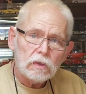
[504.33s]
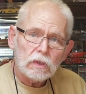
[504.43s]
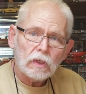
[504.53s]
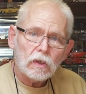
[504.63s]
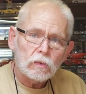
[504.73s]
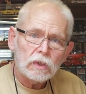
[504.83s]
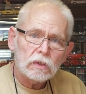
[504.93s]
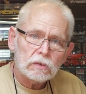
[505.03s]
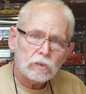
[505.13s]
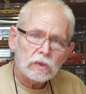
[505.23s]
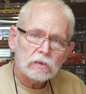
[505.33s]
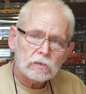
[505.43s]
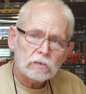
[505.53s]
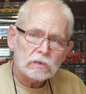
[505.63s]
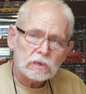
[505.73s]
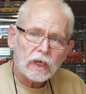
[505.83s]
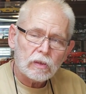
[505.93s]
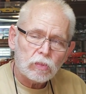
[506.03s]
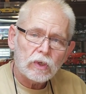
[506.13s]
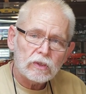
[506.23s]
we're kind
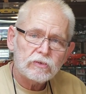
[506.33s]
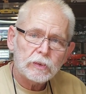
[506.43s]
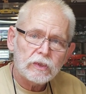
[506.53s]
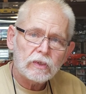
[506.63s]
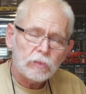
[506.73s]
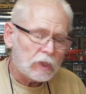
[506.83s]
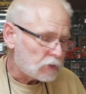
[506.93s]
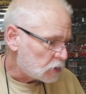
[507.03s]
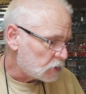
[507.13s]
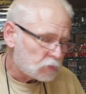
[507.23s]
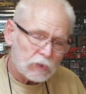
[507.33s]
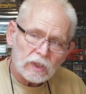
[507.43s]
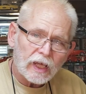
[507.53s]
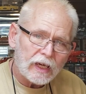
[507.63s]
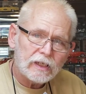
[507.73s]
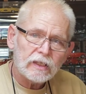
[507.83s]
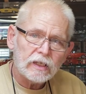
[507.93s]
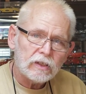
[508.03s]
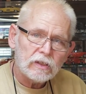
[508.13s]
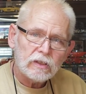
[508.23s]
of brothers from another mother, because we like
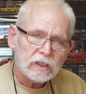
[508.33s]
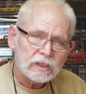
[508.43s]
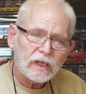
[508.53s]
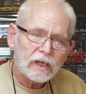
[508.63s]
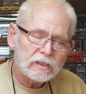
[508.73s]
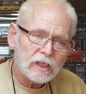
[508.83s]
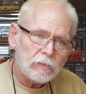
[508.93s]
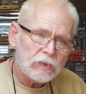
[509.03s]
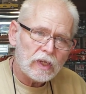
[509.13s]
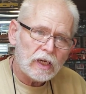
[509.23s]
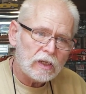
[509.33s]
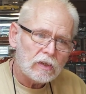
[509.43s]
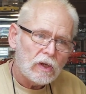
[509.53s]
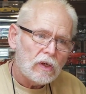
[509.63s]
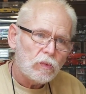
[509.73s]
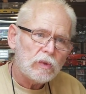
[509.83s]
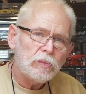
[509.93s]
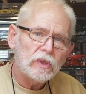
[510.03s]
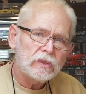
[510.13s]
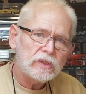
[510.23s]
the exact same thing. We
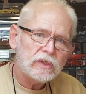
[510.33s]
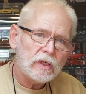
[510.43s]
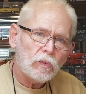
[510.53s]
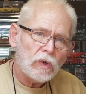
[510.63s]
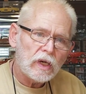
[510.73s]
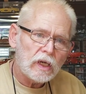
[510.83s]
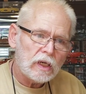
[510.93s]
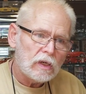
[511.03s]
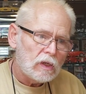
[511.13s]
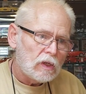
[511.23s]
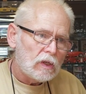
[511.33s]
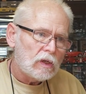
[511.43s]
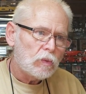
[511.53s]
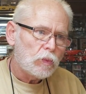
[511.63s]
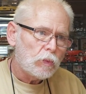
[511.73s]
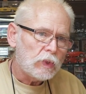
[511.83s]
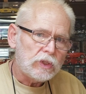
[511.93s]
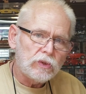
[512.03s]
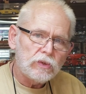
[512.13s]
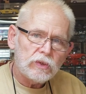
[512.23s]
build the same way. We
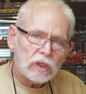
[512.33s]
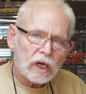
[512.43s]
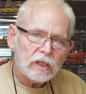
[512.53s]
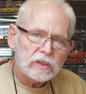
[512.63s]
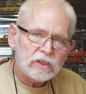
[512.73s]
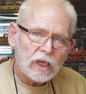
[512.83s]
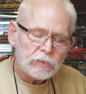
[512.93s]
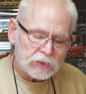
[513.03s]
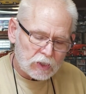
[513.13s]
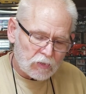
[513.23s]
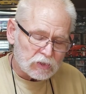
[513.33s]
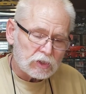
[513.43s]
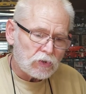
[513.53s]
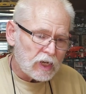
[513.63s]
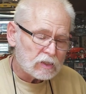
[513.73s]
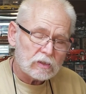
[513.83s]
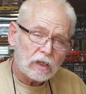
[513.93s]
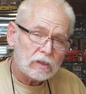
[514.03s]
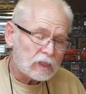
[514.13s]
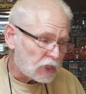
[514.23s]
do a lot of the same stuff. It's crazy.
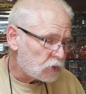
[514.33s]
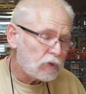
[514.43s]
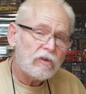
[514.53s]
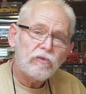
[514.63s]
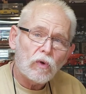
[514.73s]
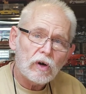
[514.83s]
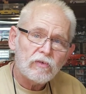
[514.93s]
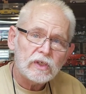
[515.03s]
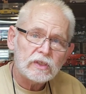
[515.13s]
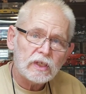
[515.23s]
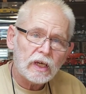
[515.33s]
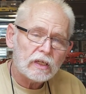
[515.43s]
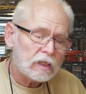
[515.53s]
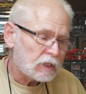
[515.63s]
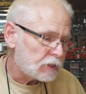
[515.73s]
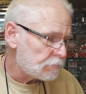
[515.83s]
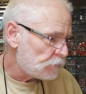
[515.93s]
There's like 3 or 4 of us that